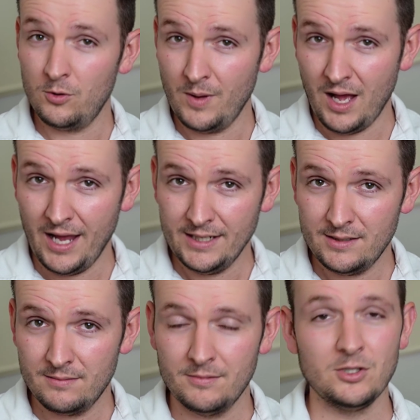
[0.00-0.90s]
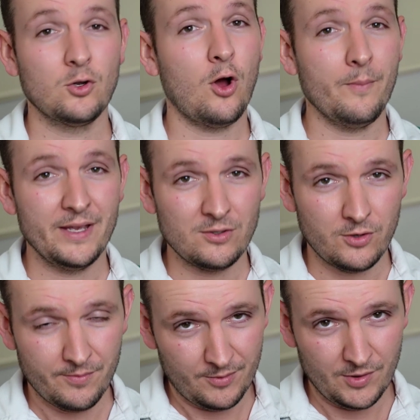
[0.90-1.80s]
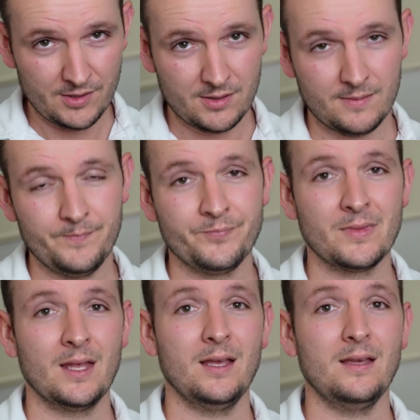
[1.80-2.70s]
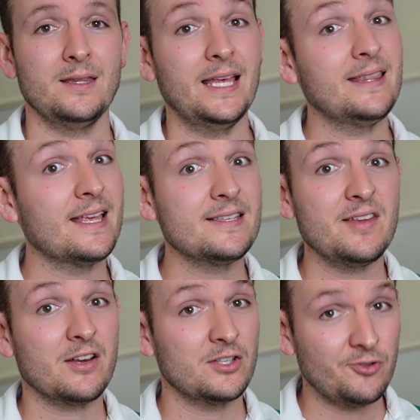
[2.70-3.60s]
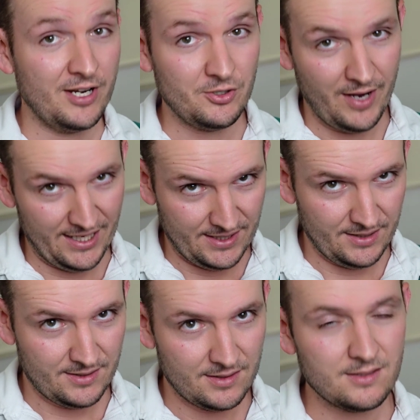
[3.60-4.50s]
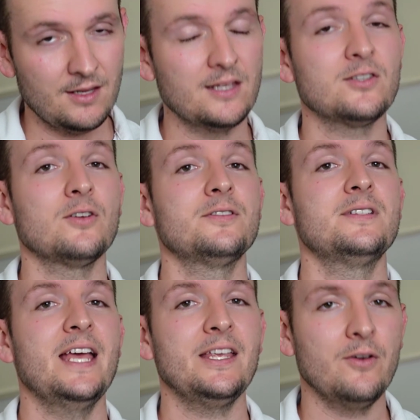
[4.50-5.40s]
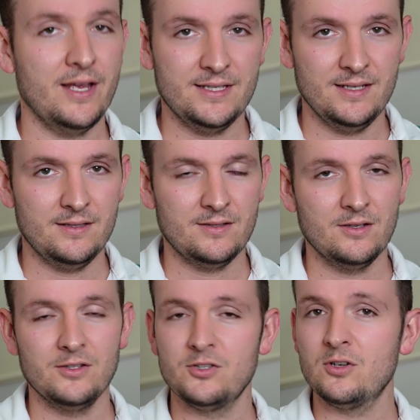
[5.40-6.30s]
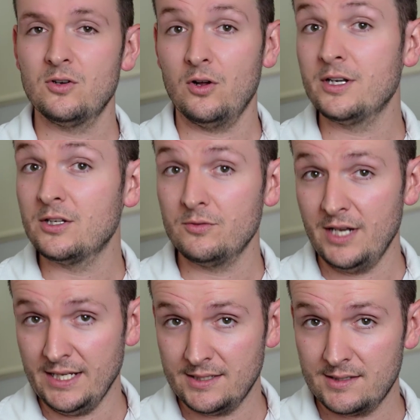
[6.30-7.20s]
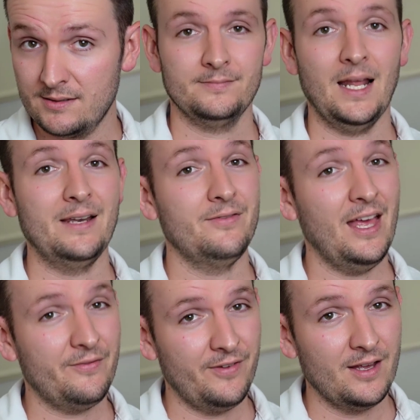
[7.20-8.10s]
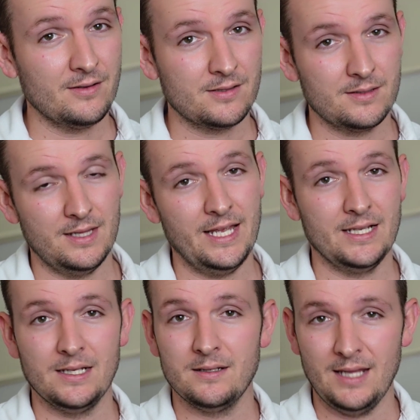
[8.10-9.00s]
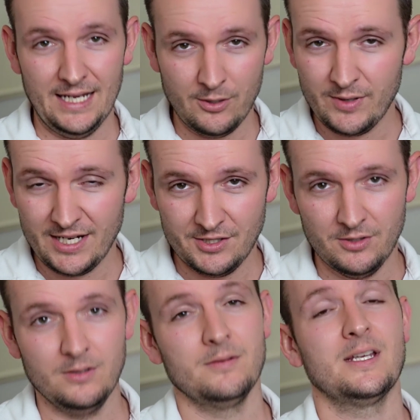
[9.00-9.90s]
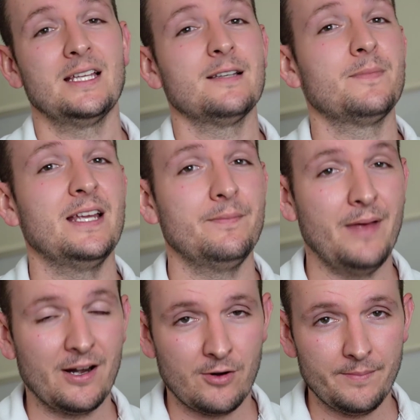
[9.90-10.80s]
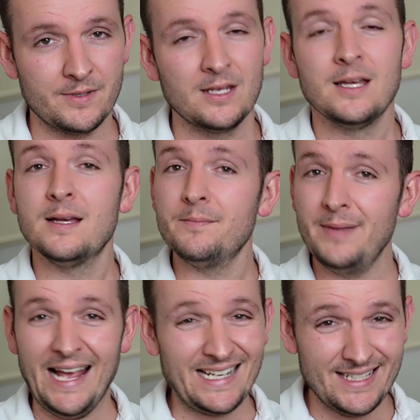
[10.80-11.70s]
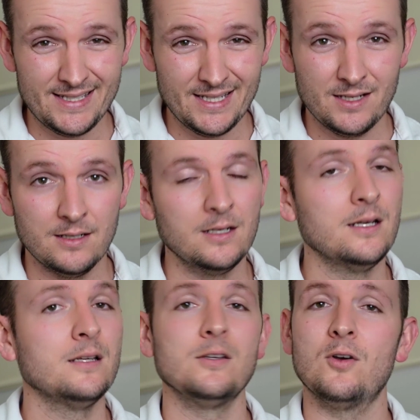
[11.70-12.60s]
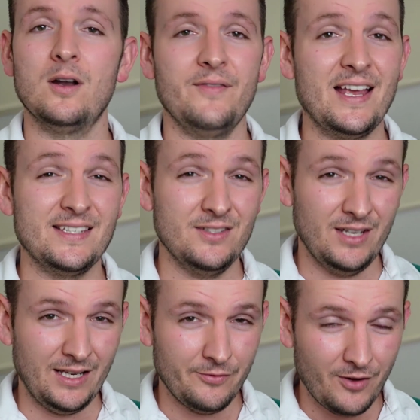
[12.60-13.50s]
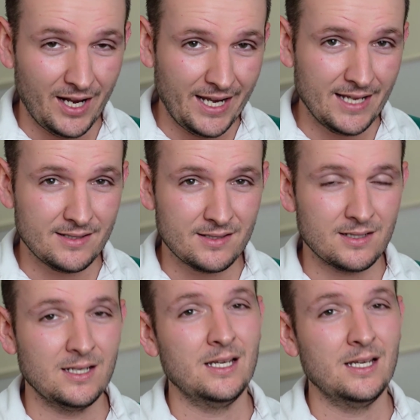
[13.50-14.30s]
behind and you can't make your commitments. Then they sequestrate your assets. So they start to take your assets so that you can honor your debts. And if that fails, then they liquidate you. You get declared bankrupt, blacklisted. You can't have access to any finance.